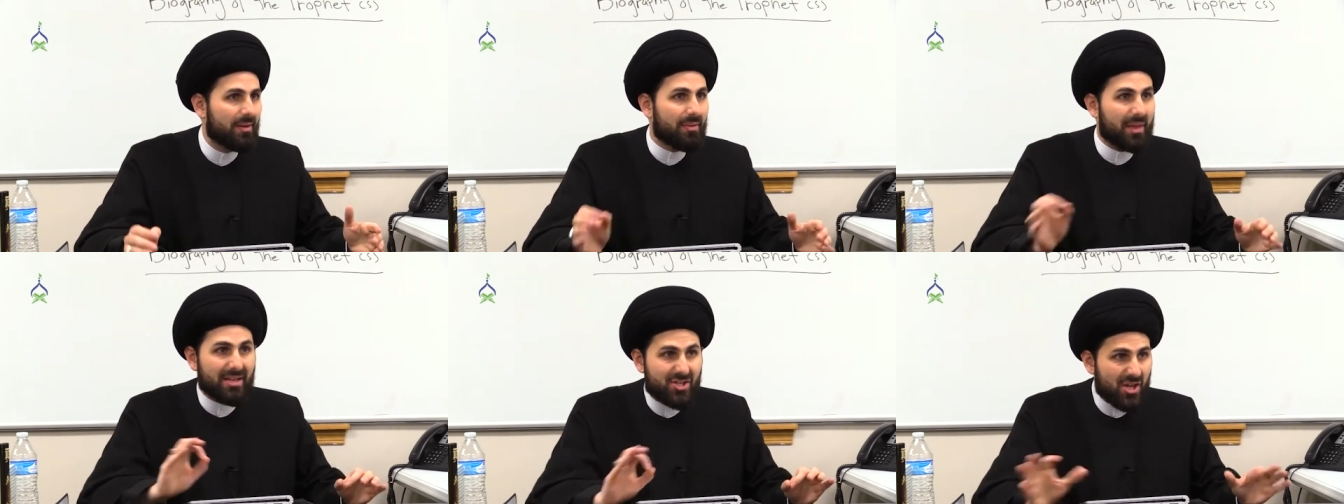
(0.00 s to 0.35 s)

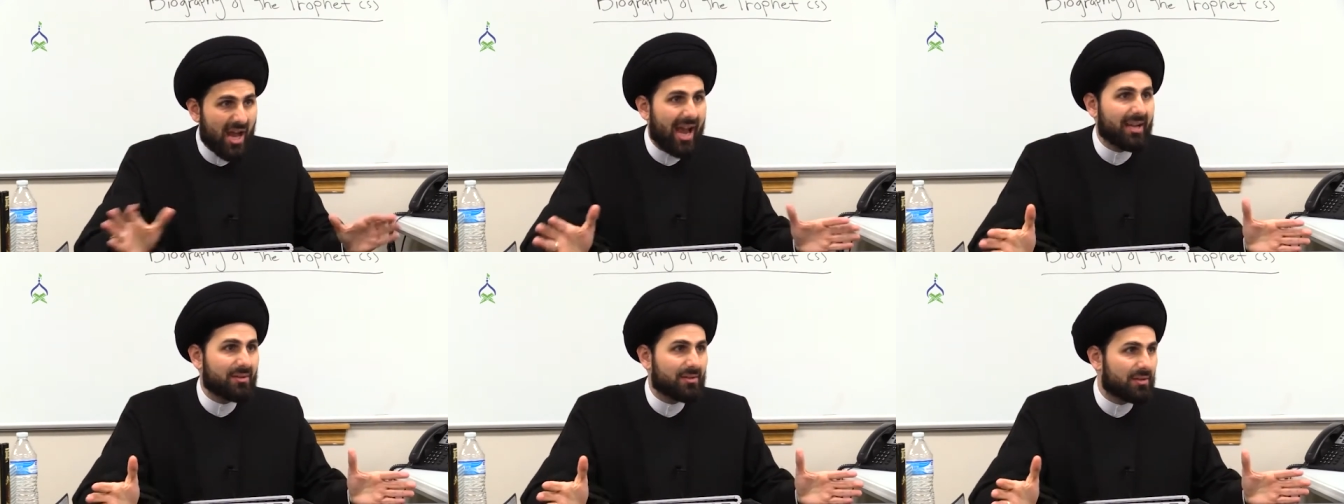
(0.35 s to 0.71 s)
They
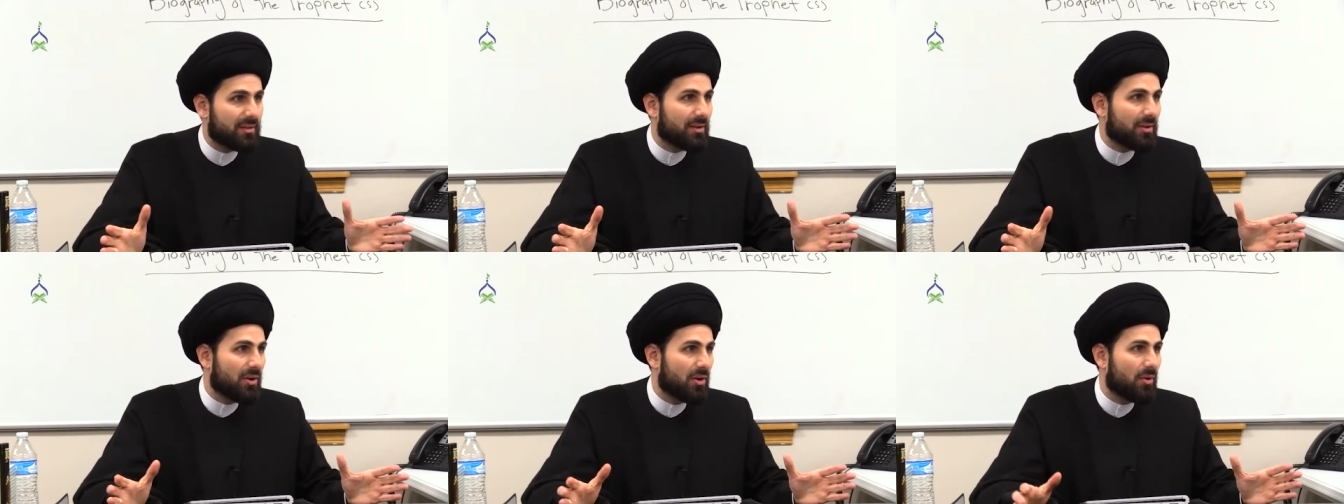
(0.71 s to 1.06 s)
signed,
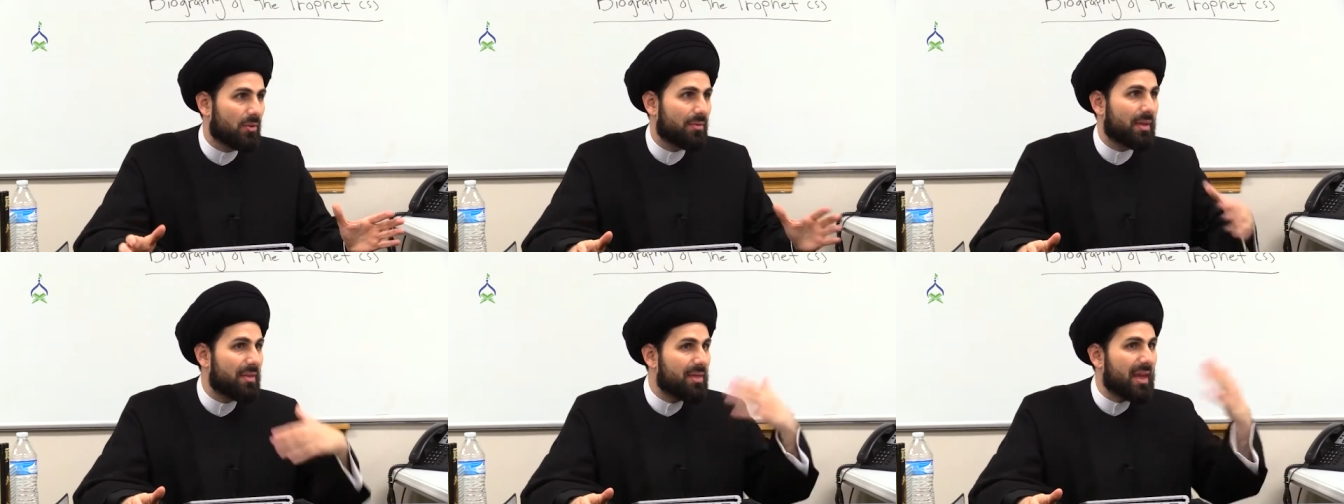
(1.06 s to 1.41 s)
you
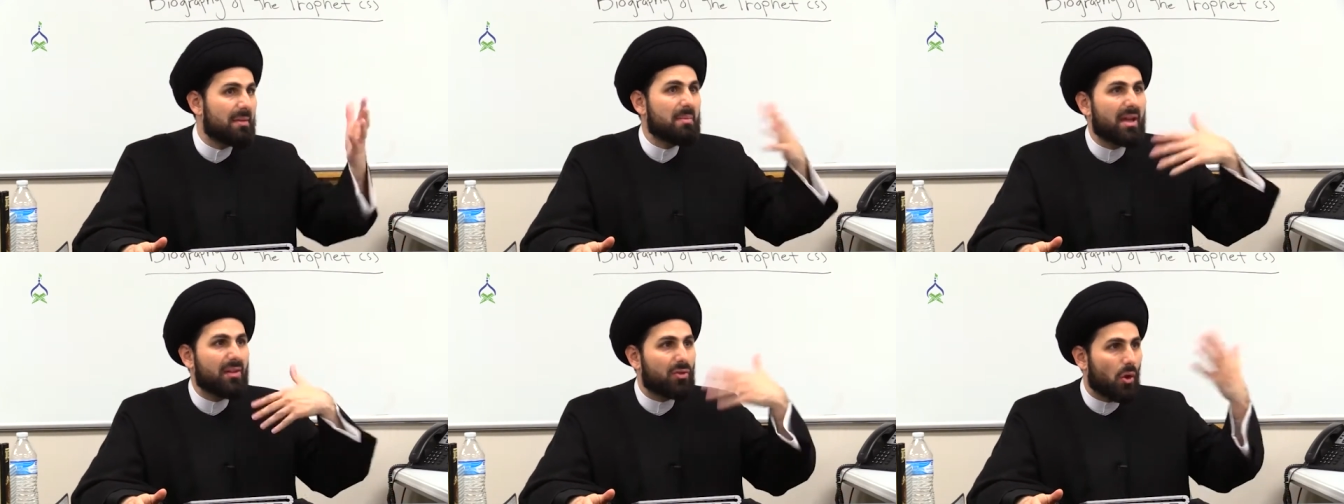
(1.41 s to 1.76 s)
know, they, they
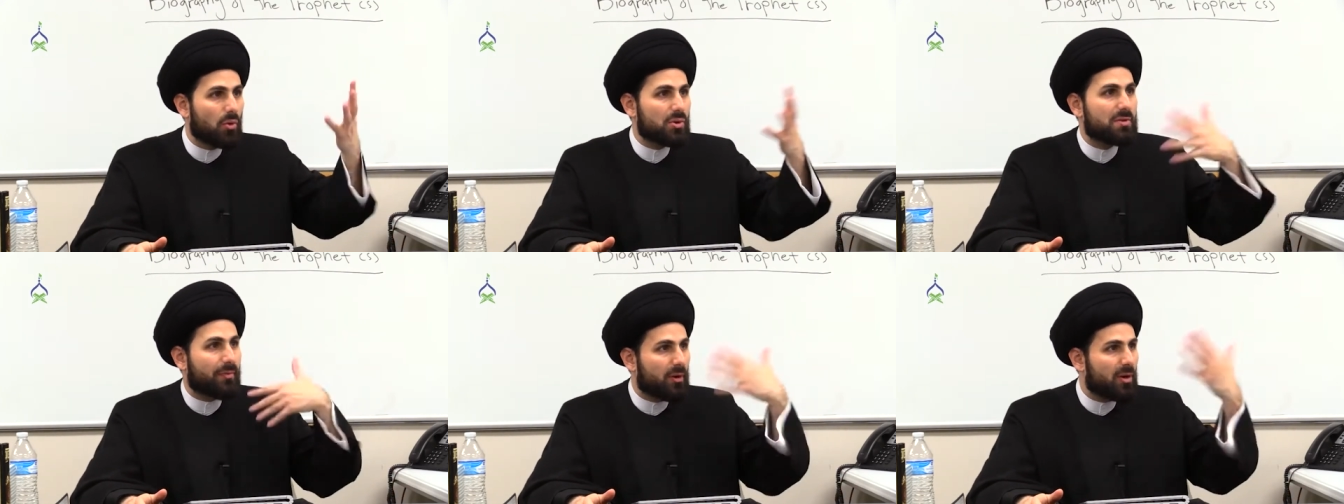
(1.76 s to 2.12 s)
made
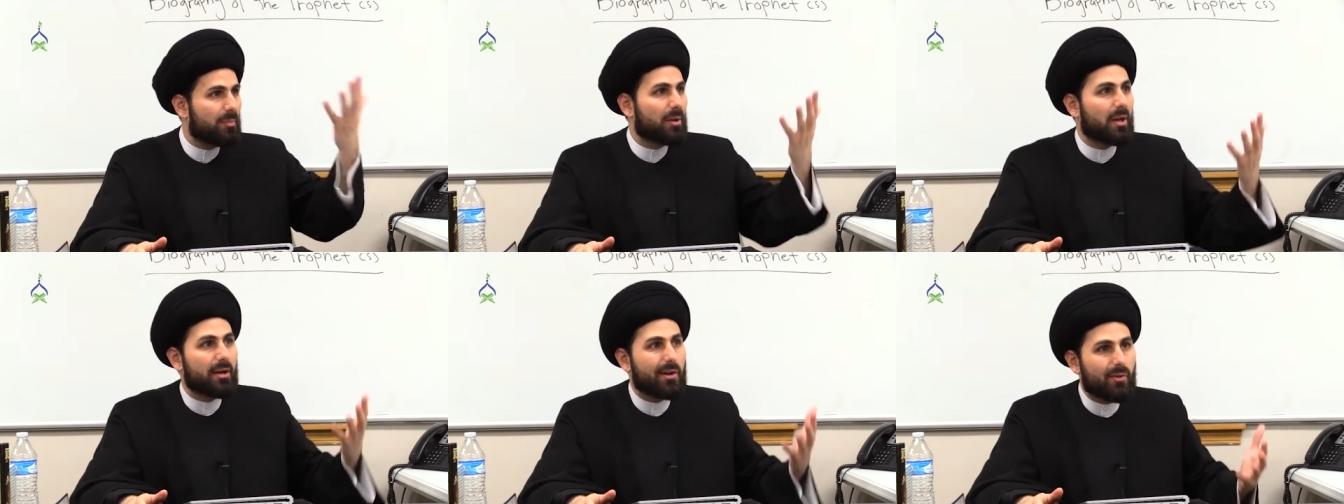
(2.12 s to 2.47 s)
those
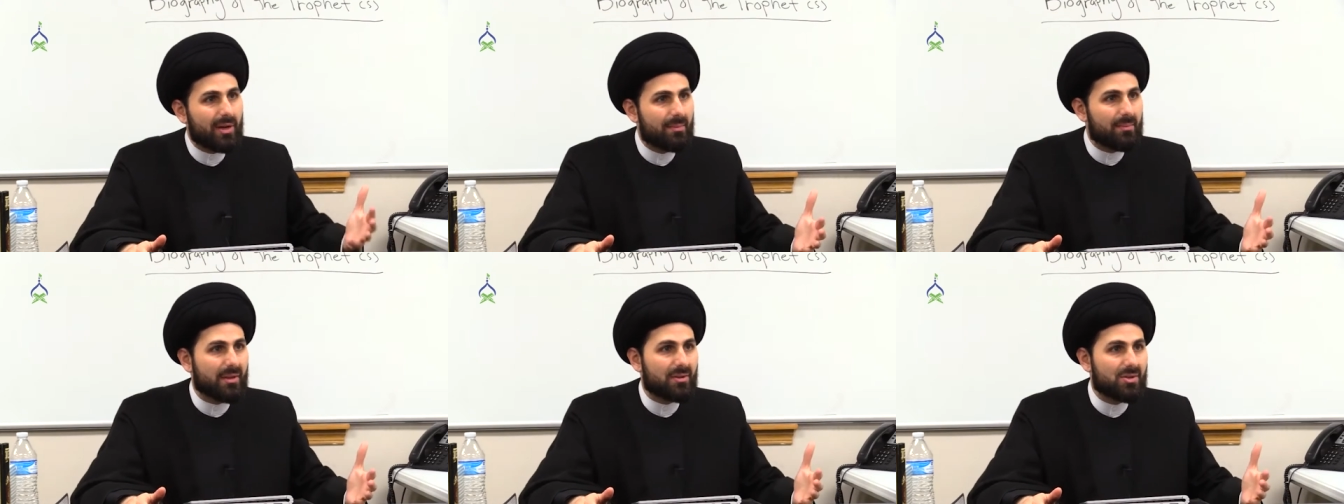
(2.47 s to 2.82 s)
verbal
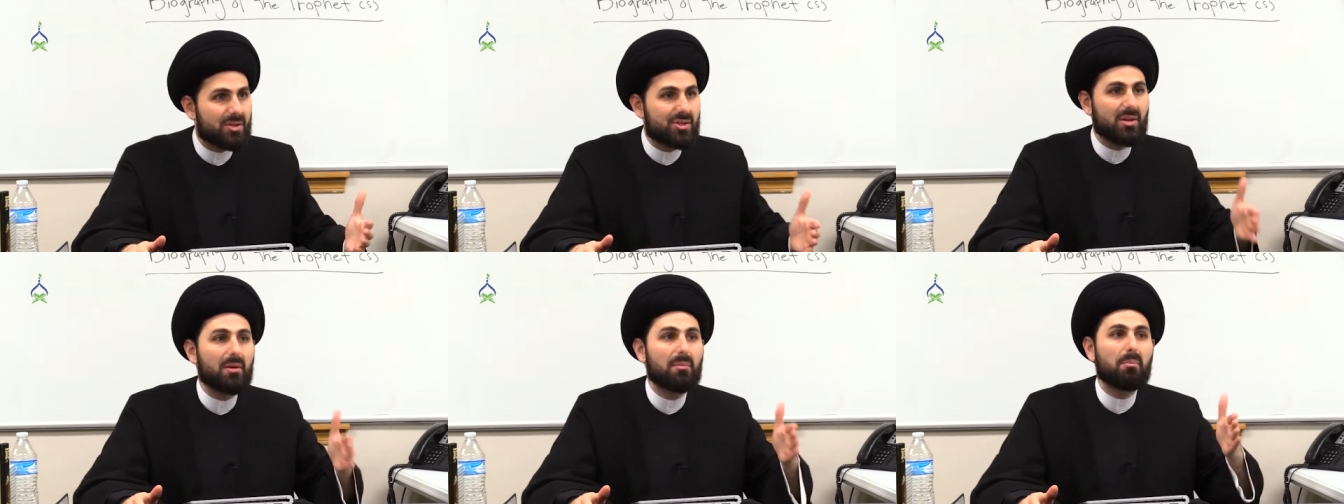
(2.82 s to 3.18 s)

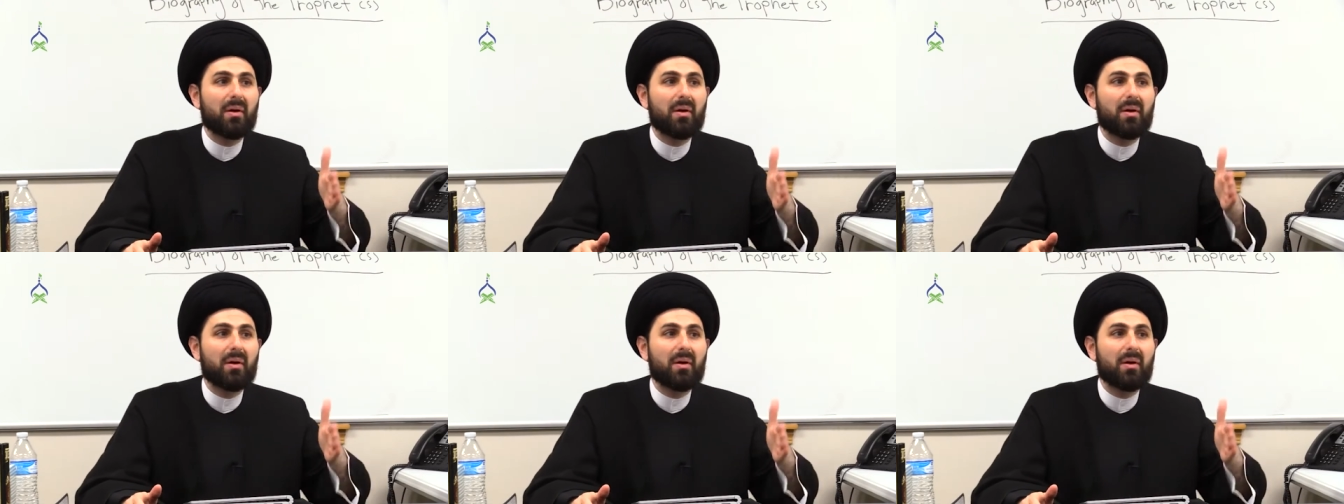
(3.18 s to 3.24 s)
agreements.